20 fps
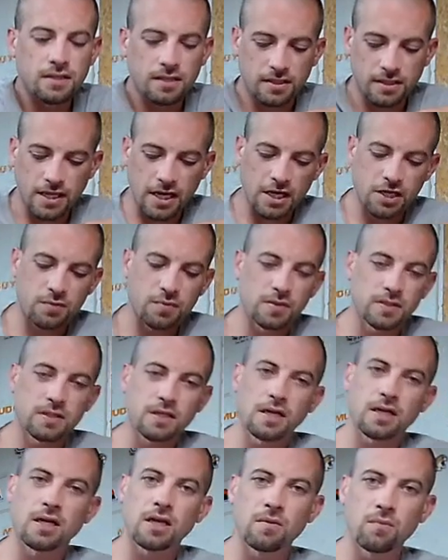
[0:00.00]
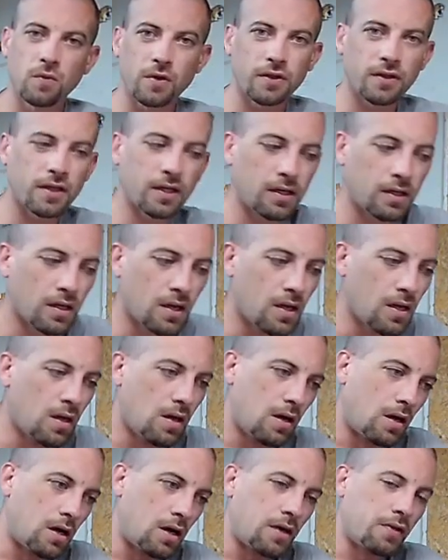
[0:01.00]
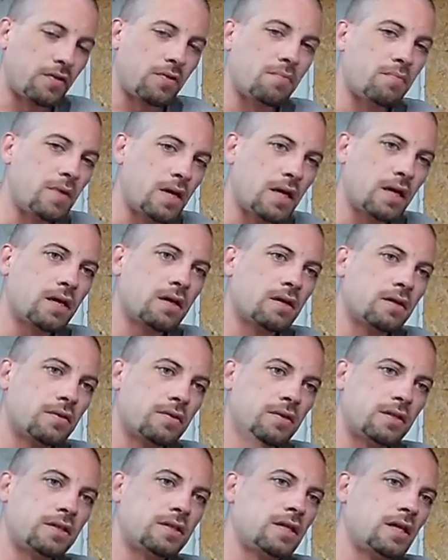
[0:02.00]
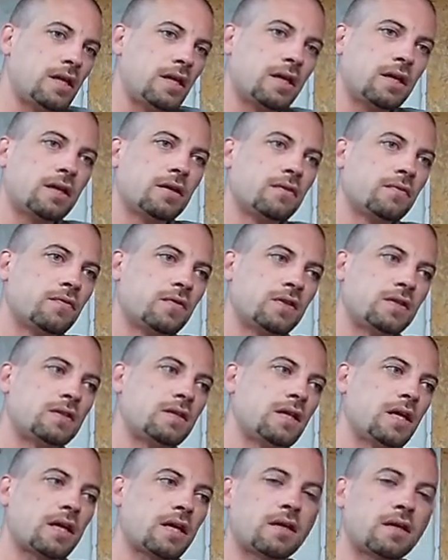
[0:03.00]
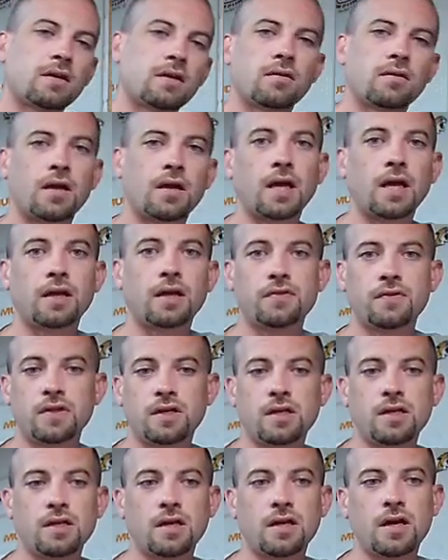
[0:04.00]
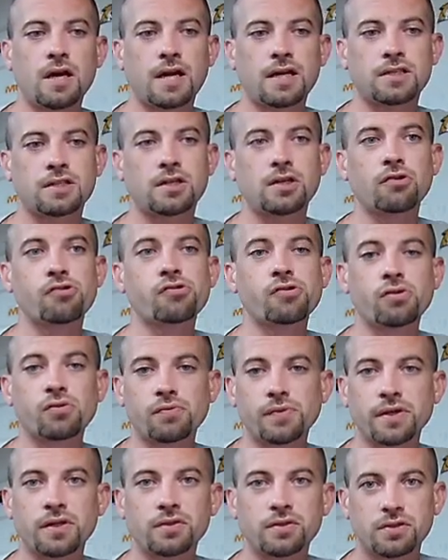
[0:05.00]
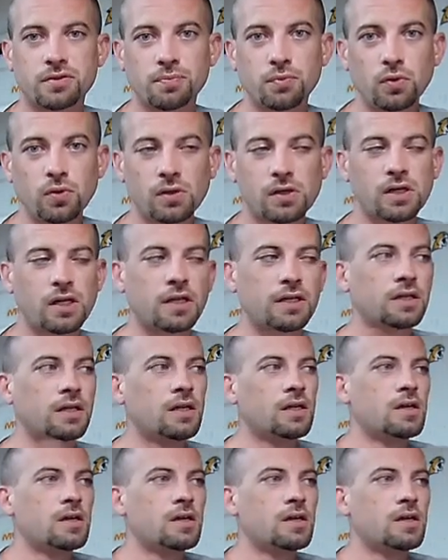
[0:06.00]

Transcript: attachments that came with it, the MIG, the TIG, the stick, and the exterior reel spool gun.